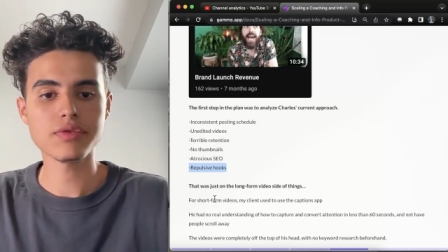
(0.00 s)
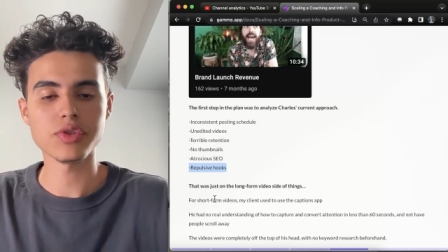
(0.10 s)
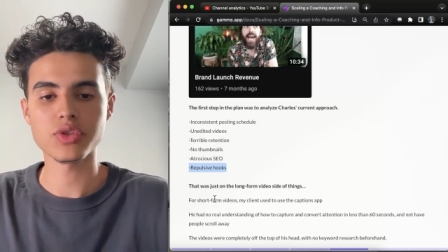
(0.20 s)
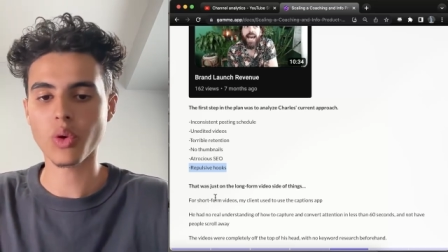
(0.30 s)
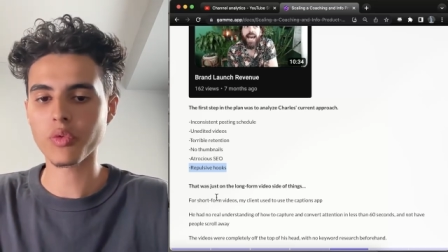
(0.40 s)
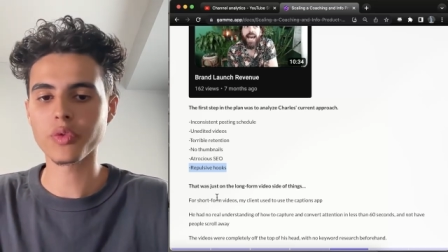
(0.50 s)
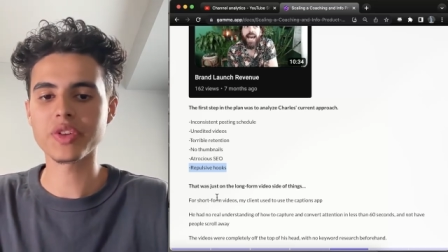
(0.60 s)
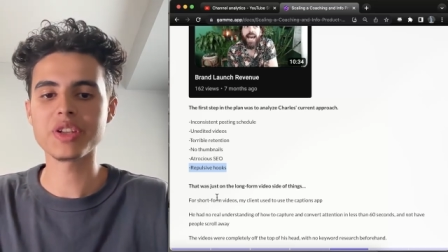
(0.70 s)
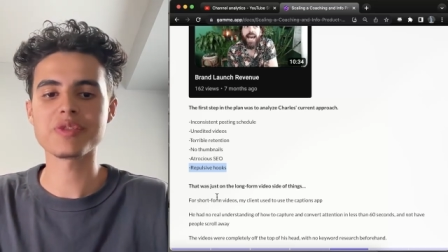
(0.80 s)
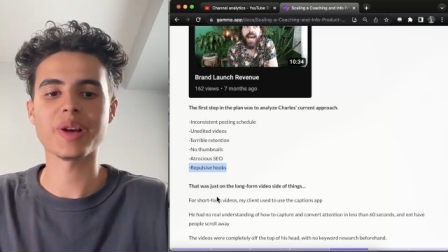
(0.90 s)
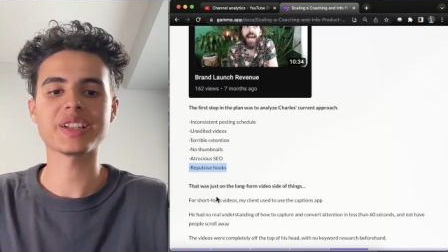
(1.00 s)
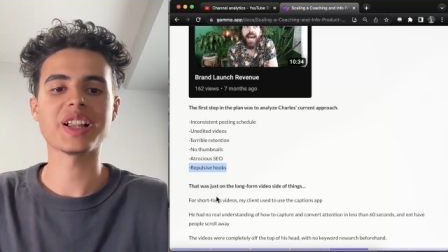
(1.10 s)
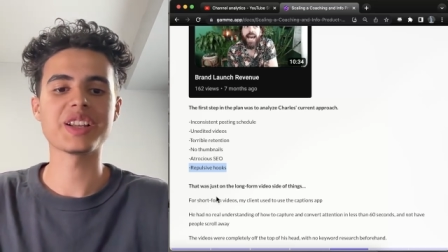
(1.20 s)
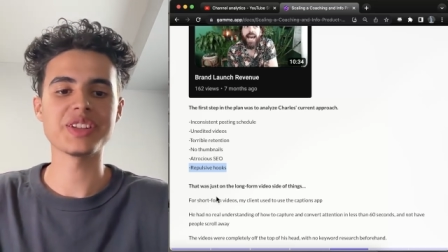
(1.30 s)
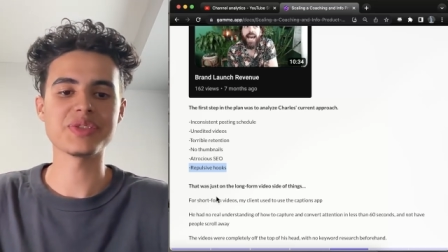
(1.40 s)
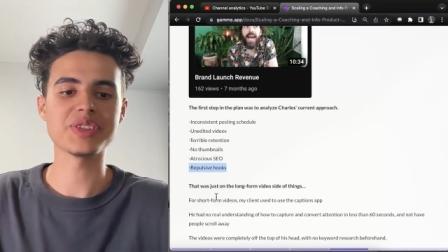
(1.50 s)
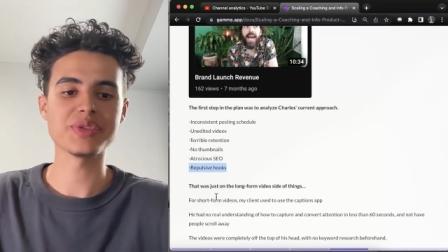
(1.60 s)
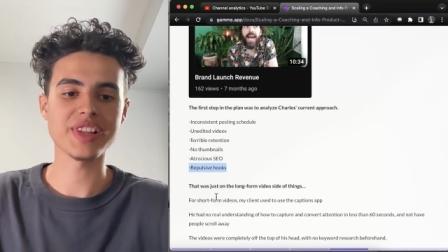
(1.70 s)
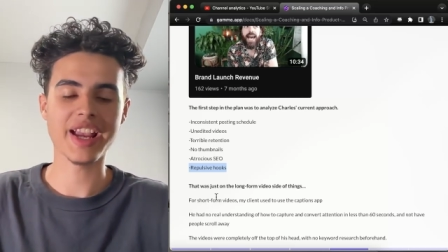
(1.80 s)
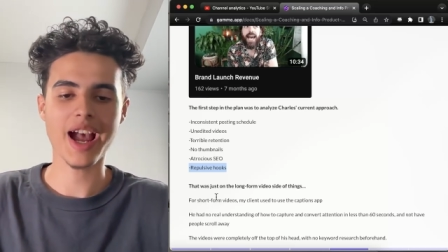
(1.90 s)
For short form videos, my client used to
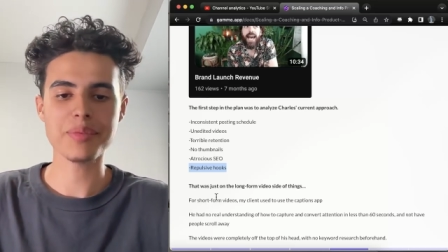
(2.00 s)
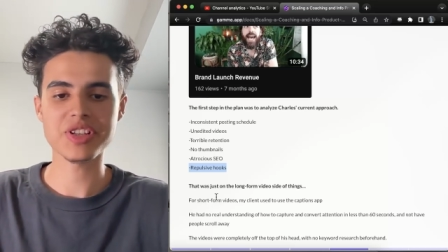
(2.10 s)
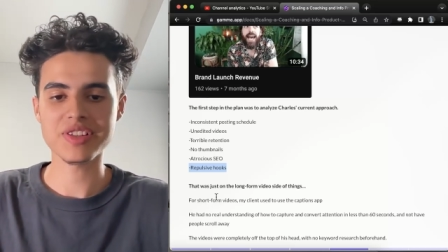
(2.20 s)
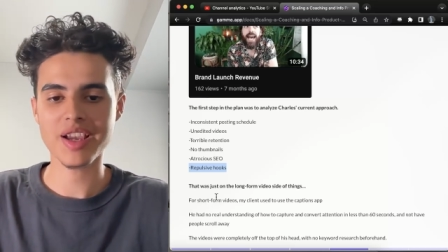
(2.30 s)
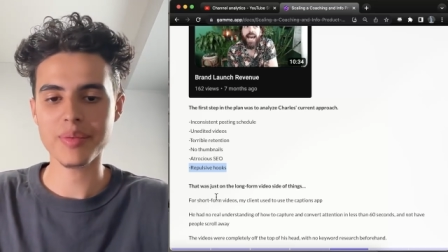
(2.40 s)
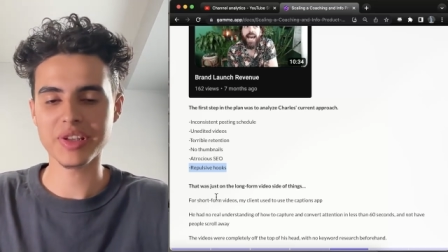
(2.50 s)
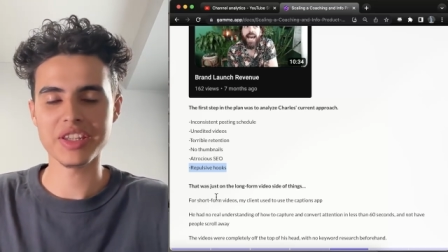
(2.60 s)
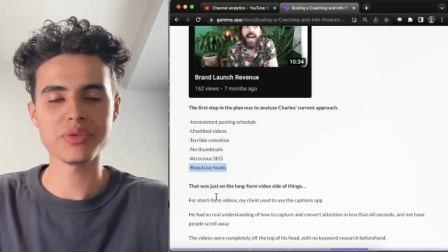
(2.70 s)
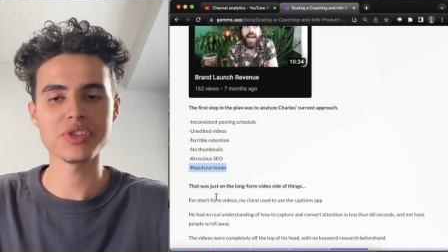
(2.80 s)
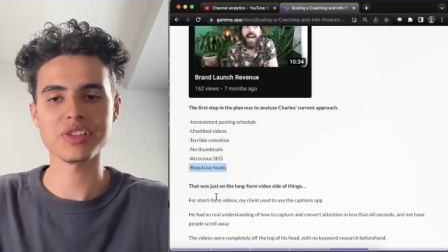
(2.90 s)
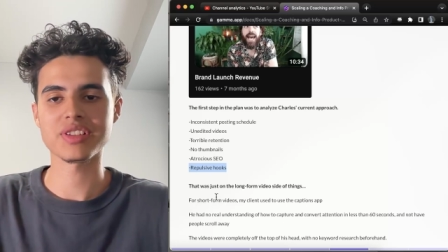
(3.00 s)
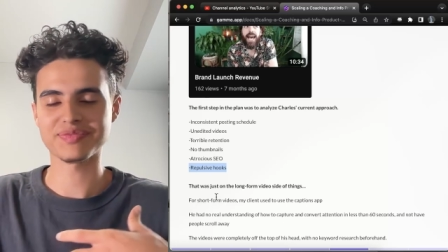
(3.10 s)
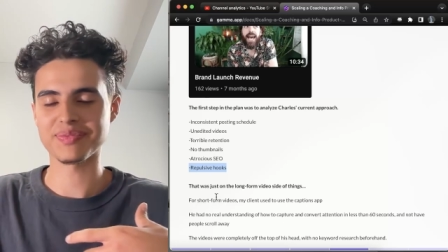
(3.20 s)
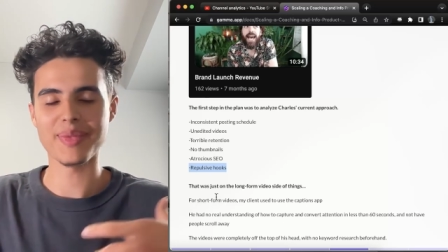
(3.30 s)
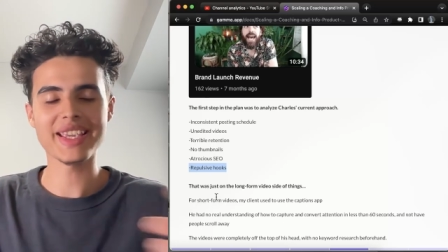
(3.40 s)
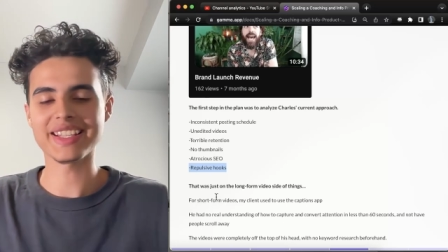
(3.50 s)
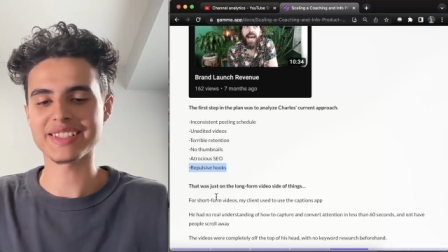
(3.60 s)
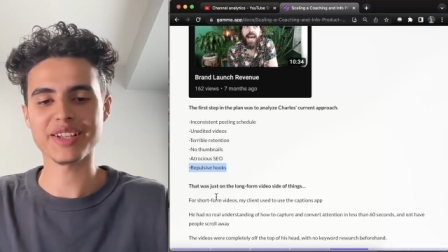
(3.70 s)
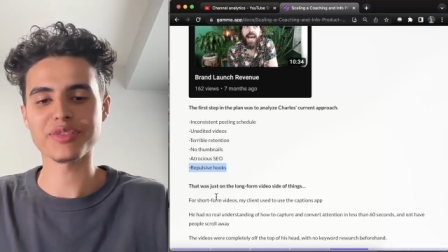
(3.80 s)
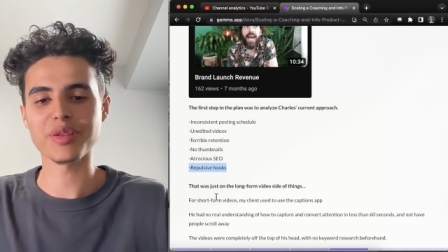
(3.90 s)
use the captions app, and he was just making
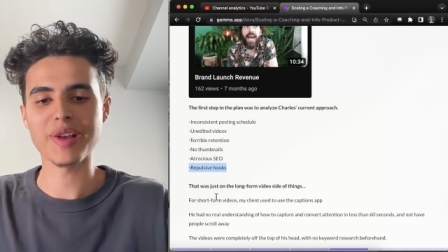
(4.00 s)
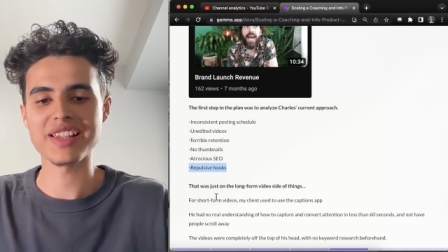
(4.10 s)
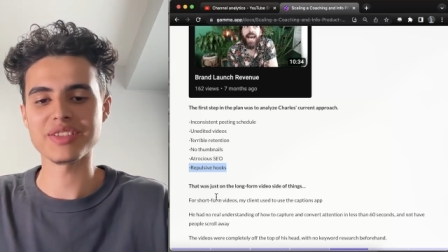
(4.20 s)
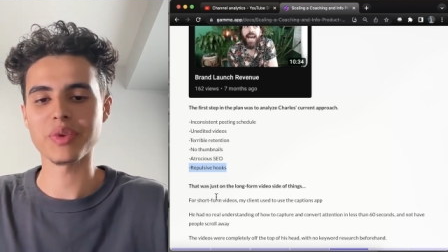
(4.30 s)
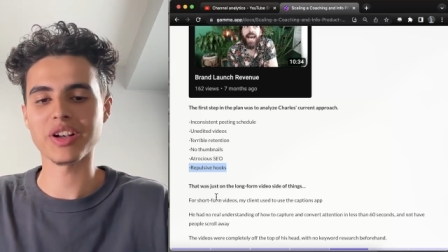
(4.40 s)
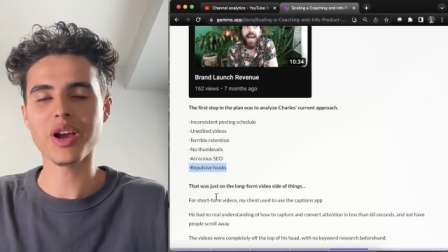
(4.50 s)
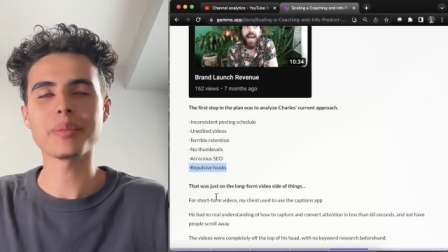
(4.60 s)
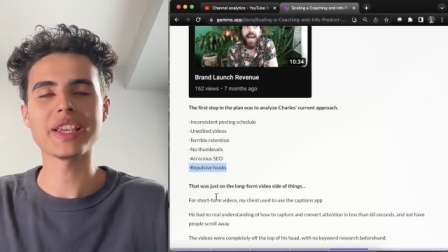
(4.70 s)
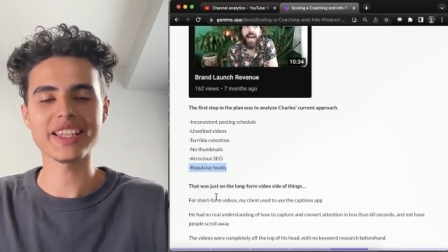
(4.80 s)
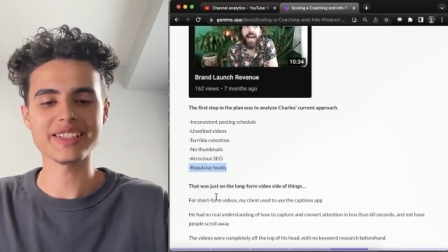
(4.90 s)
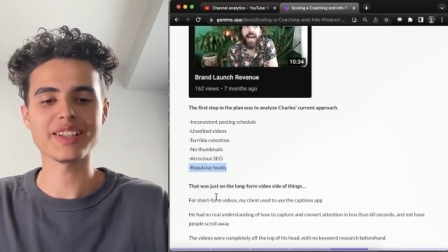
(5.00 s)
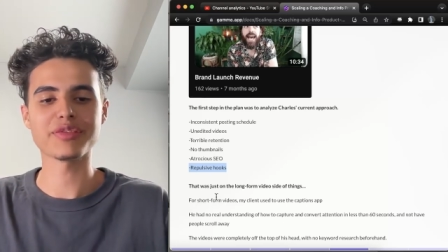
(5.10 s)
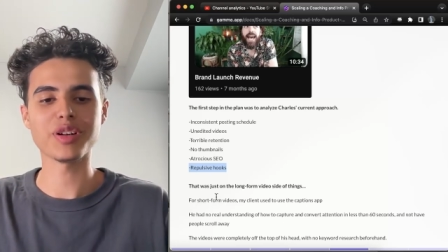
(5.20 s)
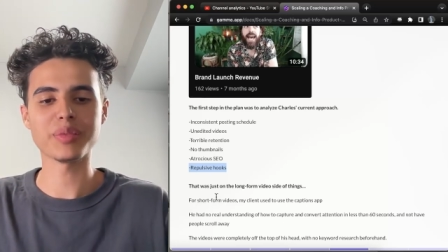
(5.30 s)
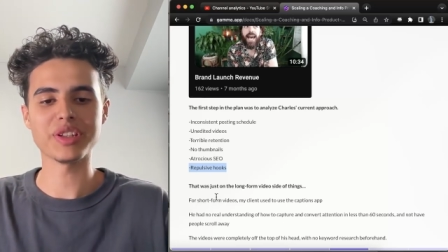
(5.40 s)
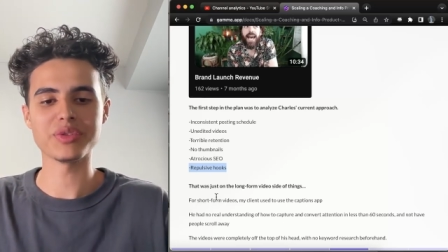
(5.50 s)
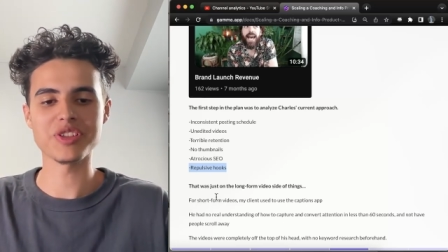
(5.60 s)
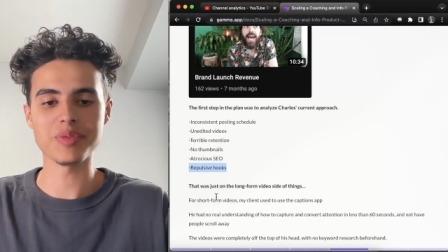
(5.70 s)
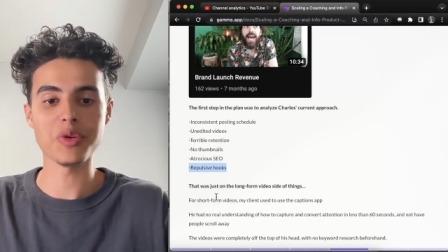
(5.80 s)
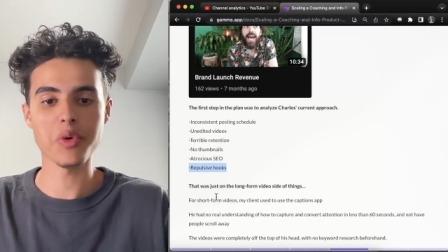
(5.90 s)
stuff up as he went. Not making stuff up, but he would
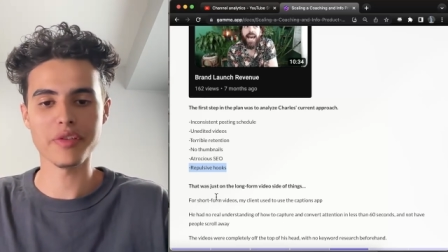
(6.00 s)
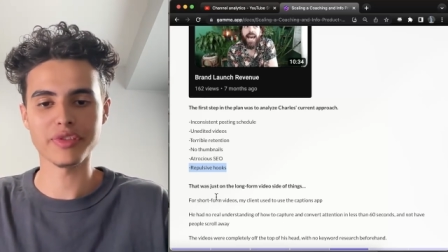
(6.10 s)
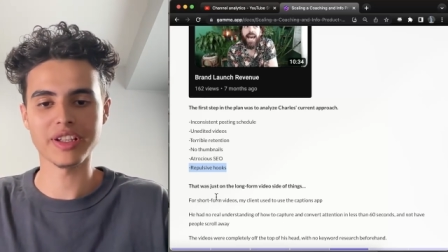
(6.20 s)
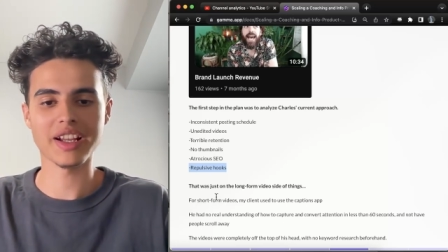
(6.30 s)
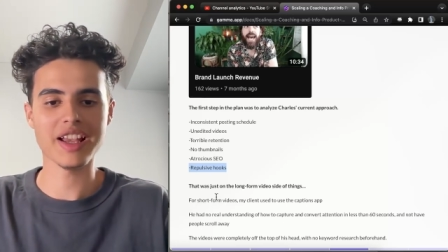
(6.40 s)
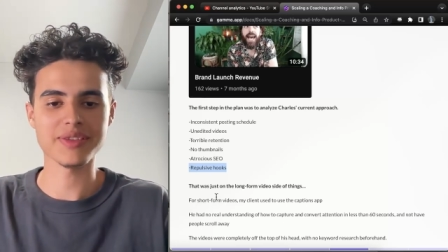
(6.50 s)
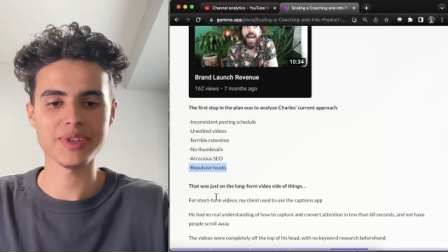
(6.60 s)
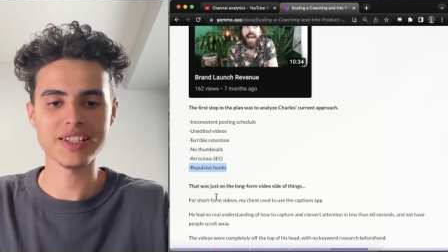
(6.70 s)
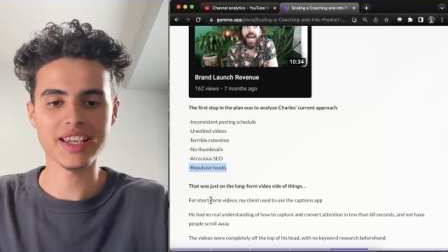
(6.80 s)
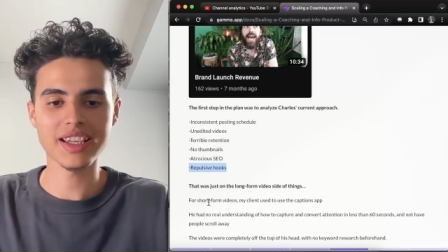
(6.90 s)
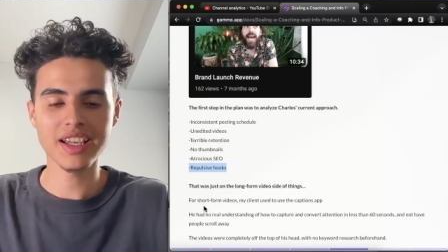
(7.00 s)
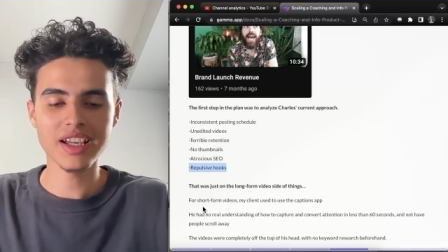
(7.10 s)
just be riffing, as we say.